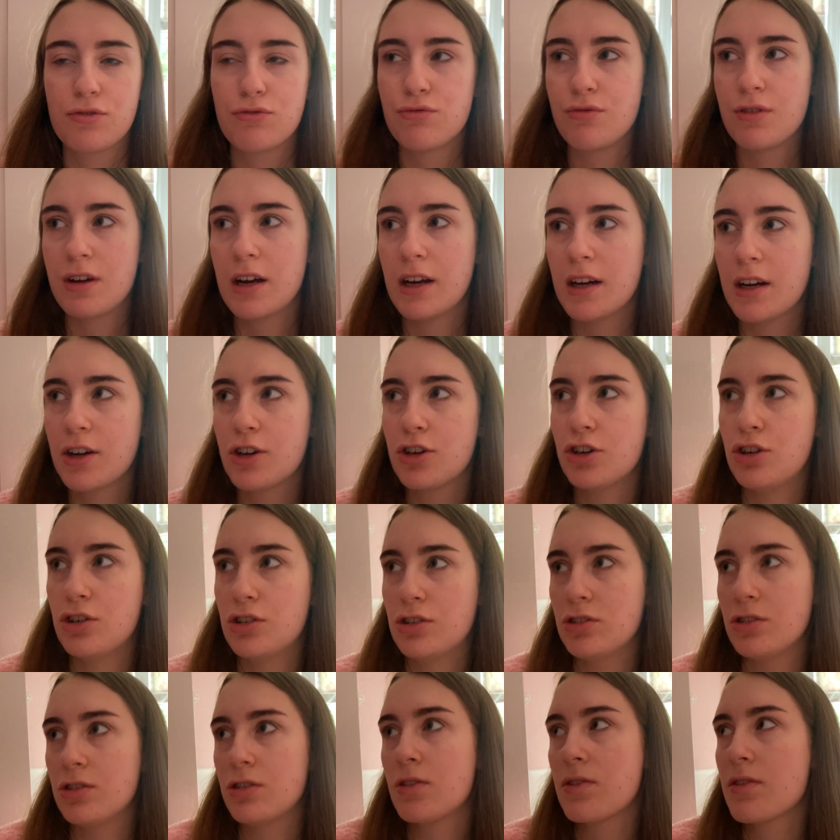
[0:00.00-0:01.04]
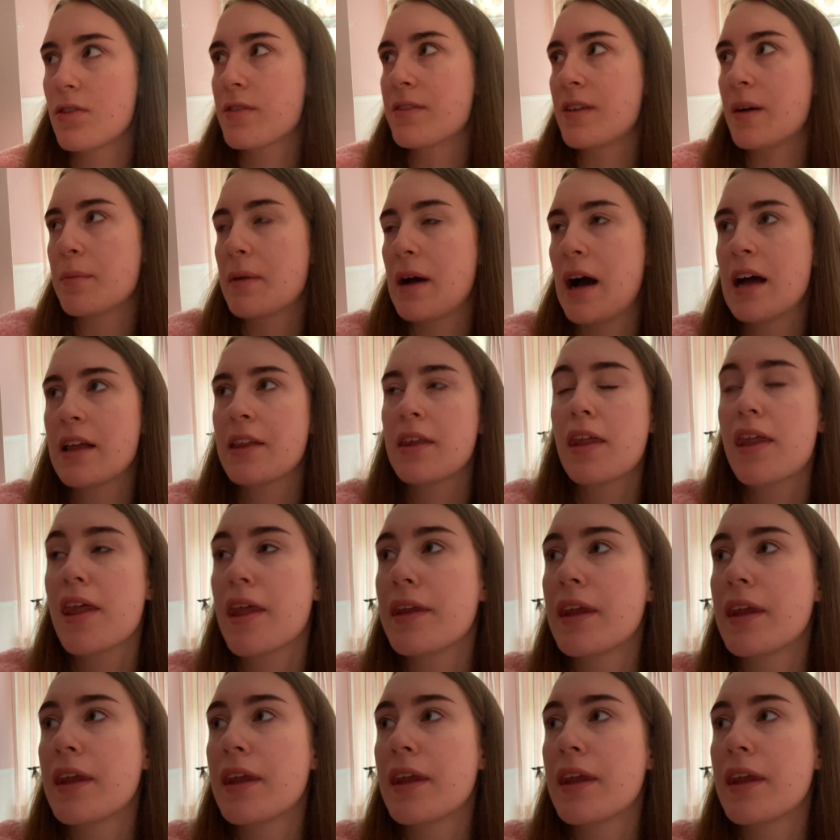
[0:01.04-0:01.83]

really cold, I'm kind of